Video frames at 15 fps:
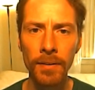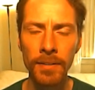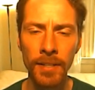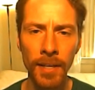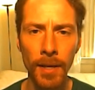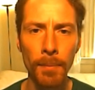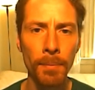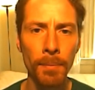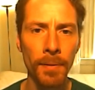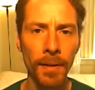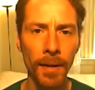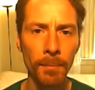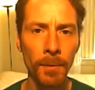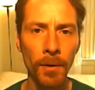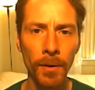tip
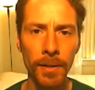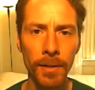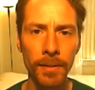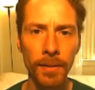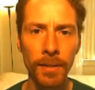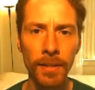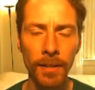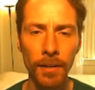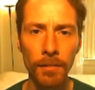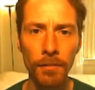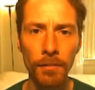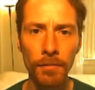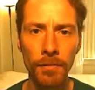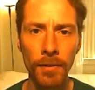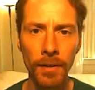that I'm going to
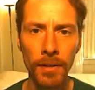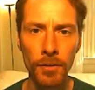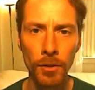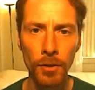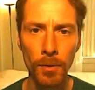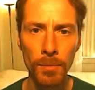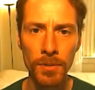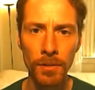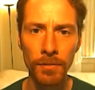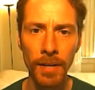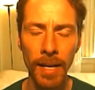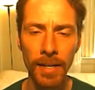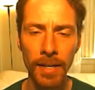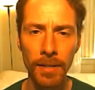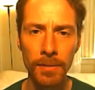give in terms of
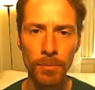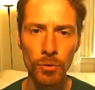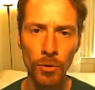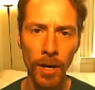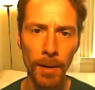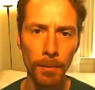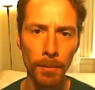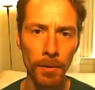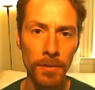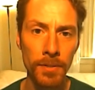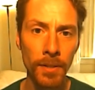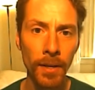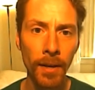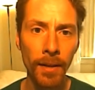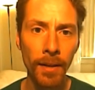gaining
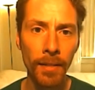subscribers